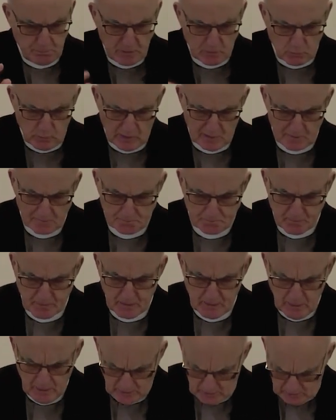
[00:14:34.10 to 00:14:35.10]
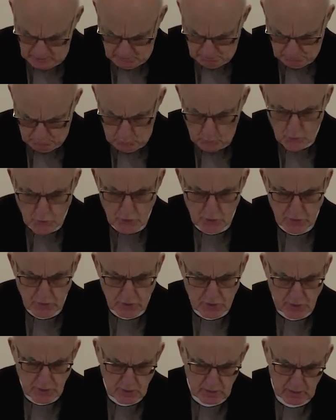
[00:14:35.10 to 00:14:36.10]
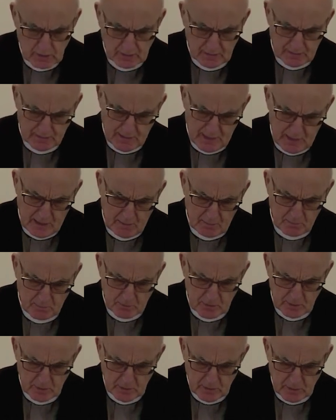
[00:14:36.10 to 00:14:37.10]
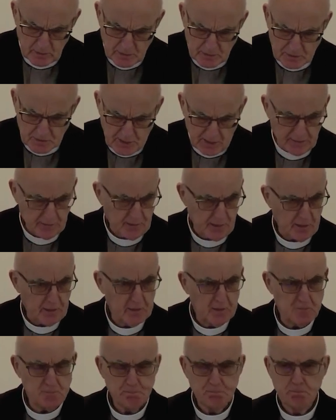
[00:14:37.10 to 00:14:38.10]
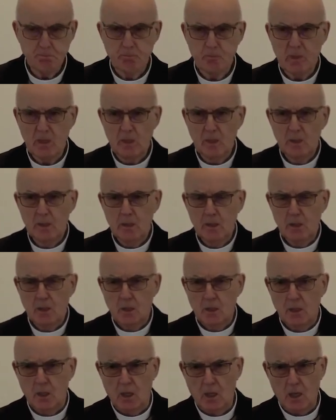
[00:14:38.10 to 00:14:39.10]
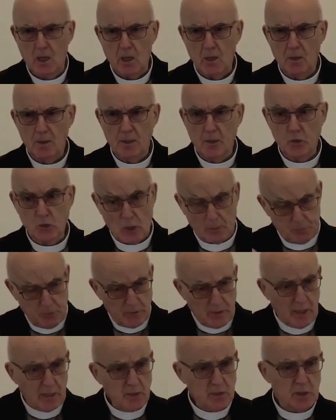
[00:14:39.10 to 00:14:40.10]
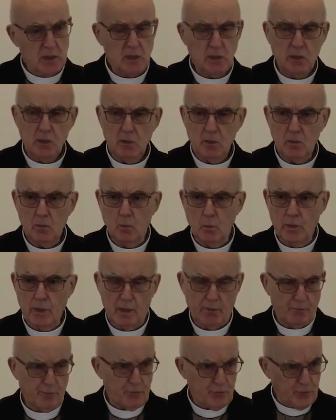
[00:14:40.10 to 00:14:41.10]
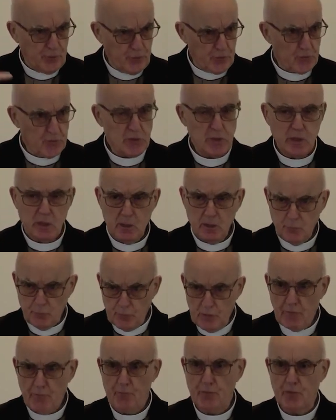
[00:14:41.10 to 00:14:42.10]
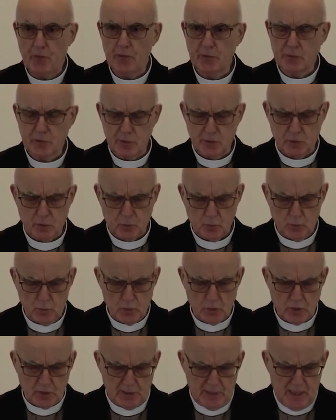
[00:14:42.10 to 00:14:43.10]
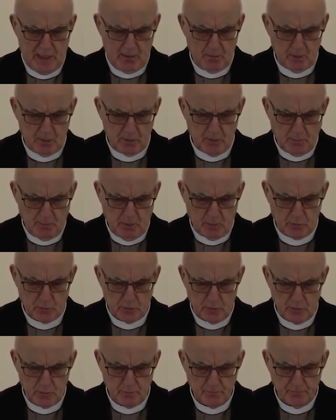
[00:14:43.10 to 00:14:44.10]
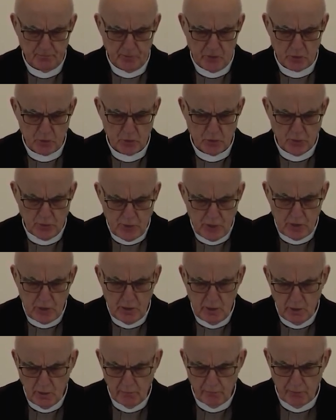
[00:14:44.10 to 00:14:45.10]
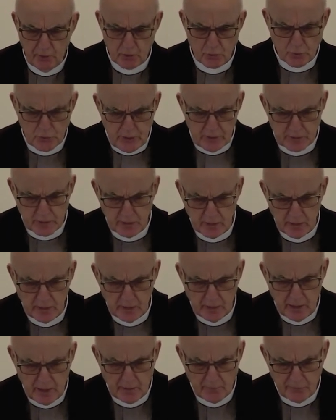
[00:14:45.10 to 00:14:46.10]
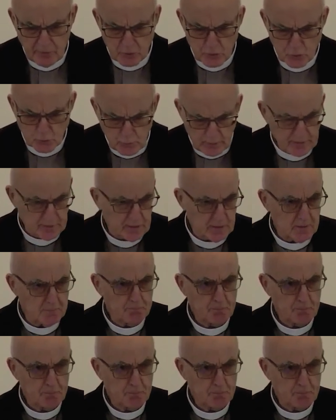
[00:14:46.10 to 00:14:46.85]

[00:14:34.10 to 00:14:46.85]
Meanwhile, Moses climbed Sinai. Uh, in chapter 19, we have three references to his climbing the mountain verse 3, verse 8, and verse 20.